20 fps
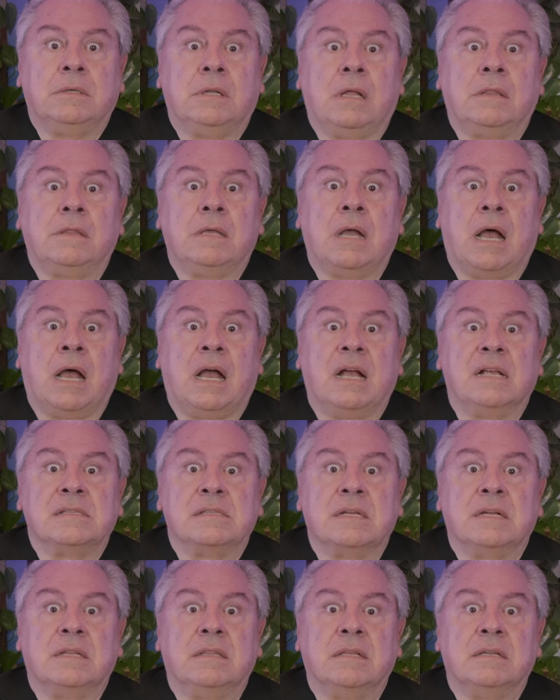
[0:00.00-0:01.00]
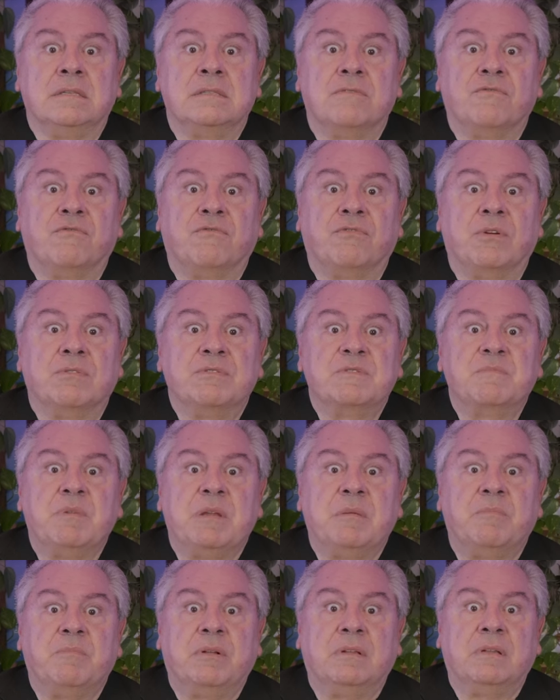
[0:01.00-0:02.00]
and had their eyes like this and froze
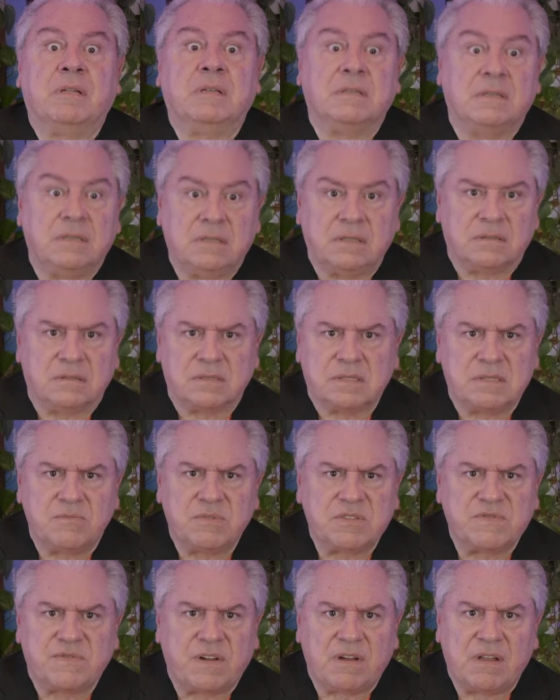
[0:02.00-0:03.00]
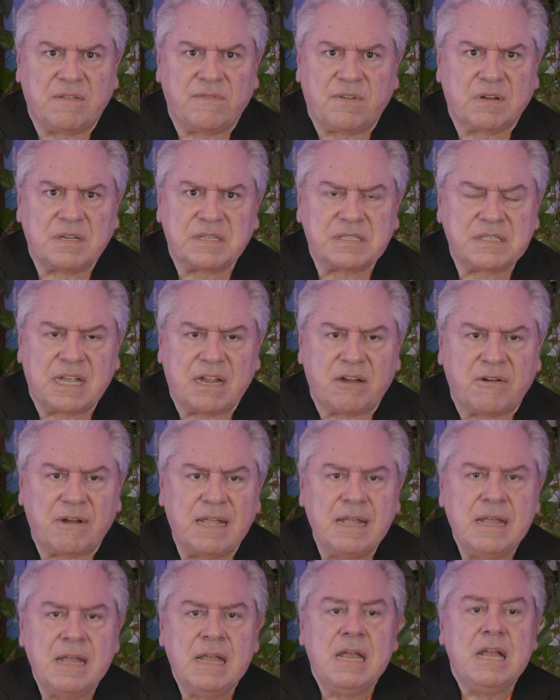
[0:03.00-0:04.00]
people, and you know, it was very, very scary.